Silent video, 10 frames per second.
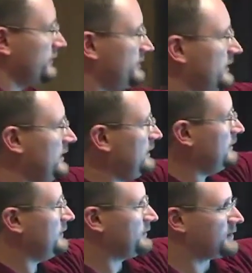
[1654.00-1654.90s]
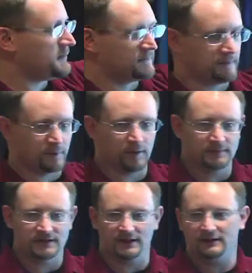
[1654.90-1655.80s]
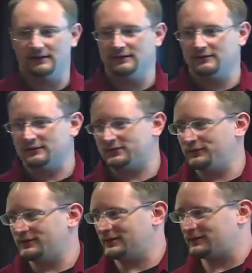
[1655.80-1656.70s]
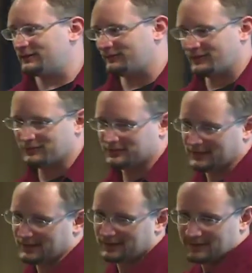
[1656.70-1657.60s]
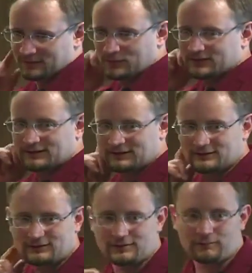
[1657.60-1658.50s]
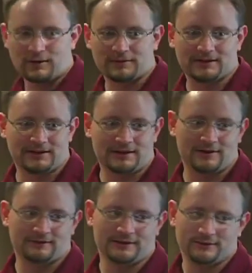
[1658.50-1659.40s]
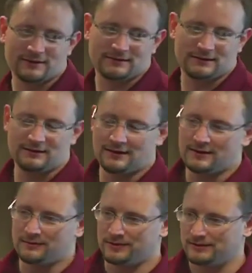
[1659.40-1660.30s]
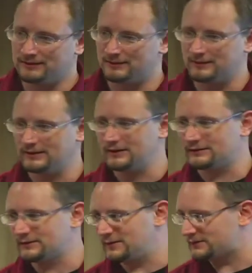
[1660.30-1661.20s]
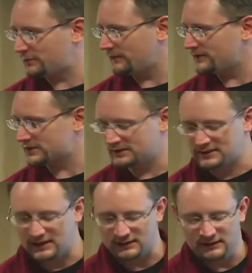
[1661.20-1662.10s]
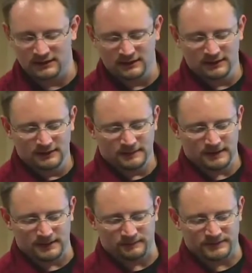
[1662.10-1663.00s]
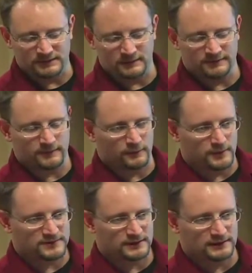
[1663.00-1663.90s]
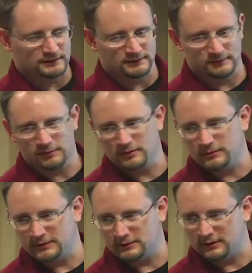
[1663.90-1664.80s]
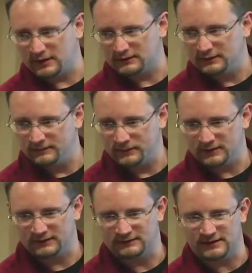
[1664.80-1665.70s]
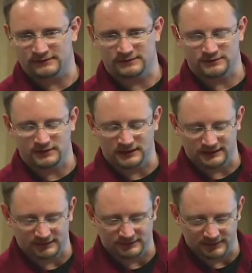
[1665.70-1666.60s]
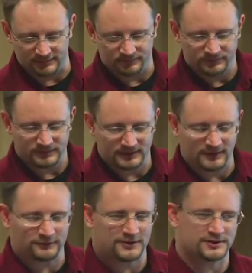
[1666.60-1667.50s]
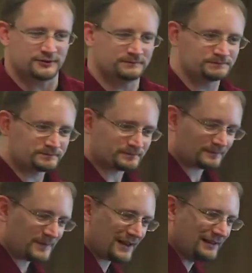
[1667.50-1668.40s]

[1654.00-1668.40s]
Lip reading: lot of people will see that it's coming from their website. There's two things wrong with that. For one thing, they're probably going to inherently trust it because, again, that's going to be a spear phishing attack. It's coming from their website. It's probably correct. At least that's the training they see. The other issue,